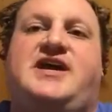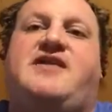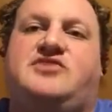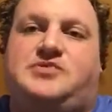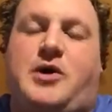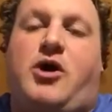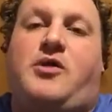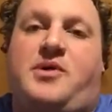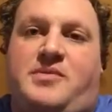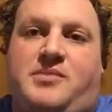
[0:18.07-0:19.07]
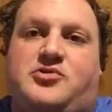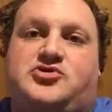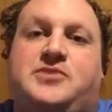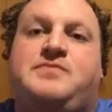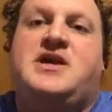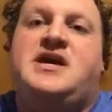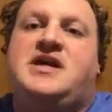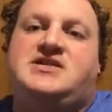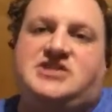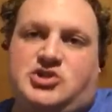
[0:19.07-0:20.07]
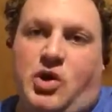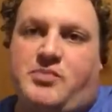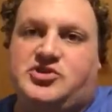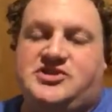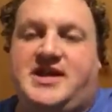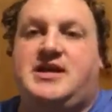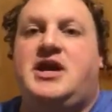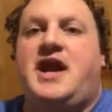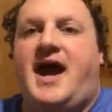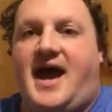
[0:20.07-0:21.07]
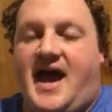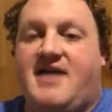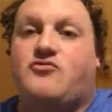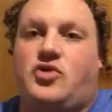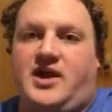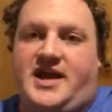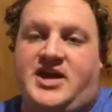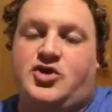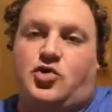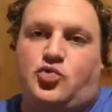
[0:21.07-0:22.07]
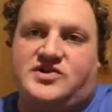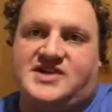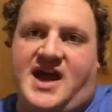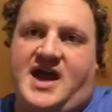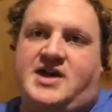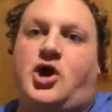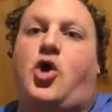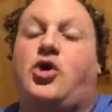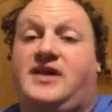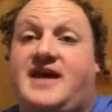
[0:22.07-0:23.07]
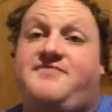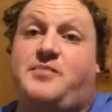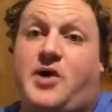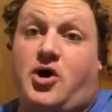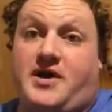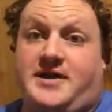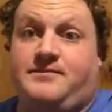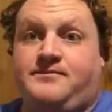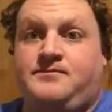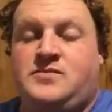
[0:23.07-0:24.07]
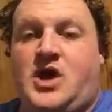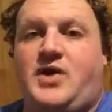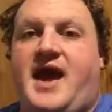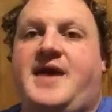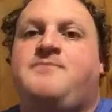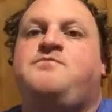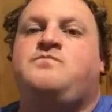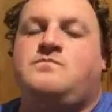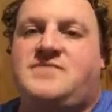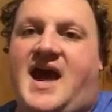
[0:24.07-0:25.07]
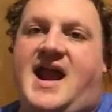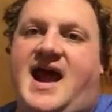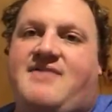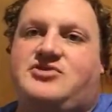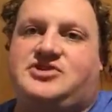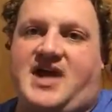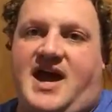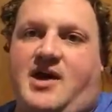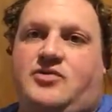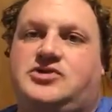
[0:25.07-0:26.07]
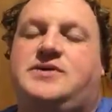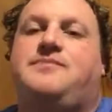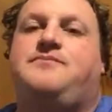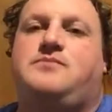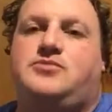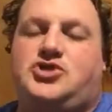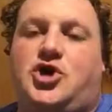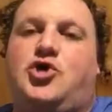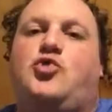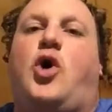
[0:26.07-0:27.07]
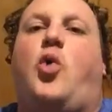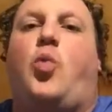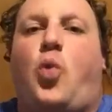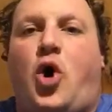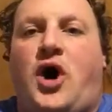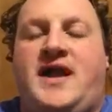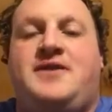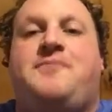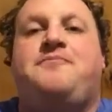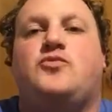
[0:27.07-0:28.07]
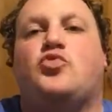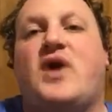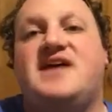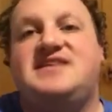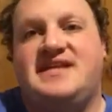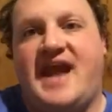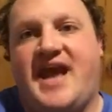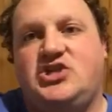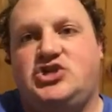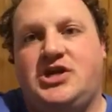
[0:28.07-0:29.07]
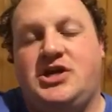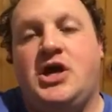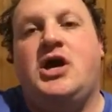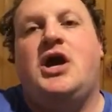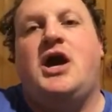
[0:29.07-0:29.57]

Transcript: of its parliament members, 61% have either resigned or left the party. Okay? That averages out to one resignation